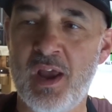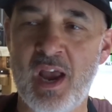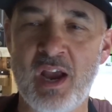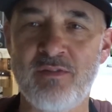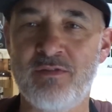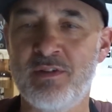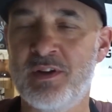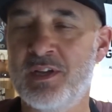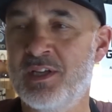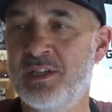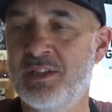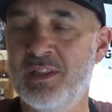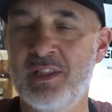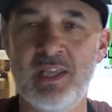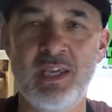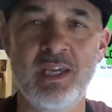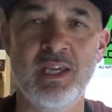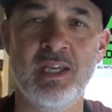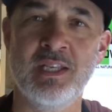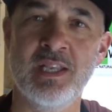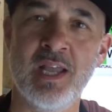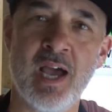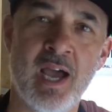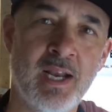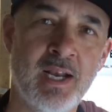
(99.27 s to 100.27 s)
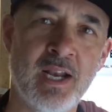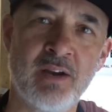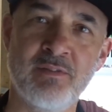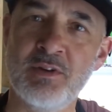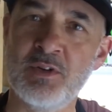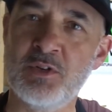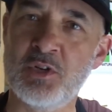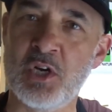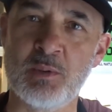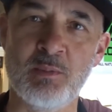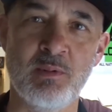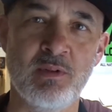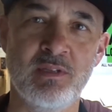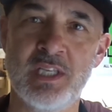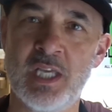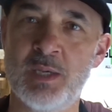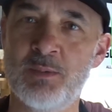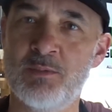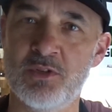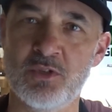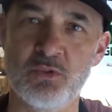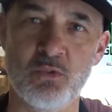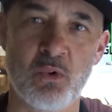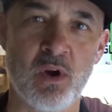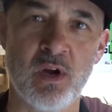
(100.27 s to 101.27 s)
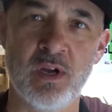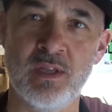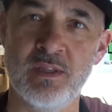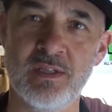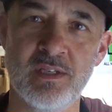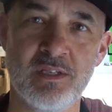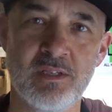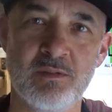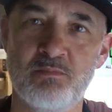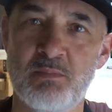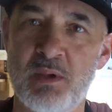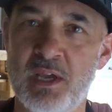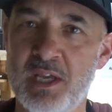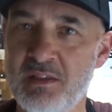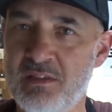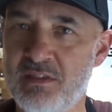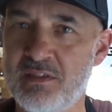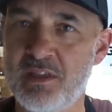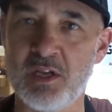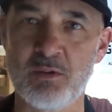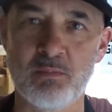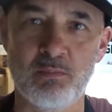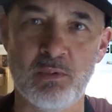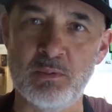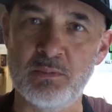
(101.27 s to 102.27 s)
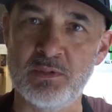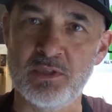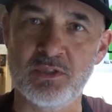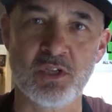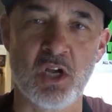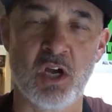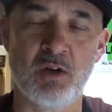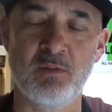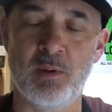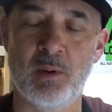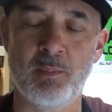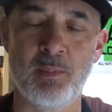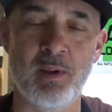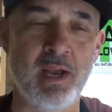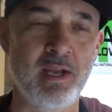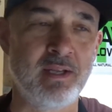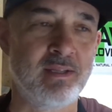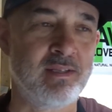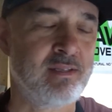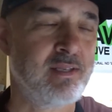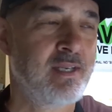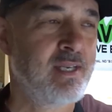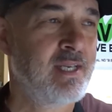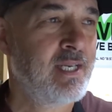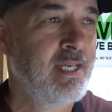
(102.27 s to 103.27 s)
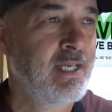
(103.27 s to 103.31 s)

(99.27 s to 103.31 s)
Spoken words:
every league night, every tournament team was wearing these big, thick Boombah softball pants.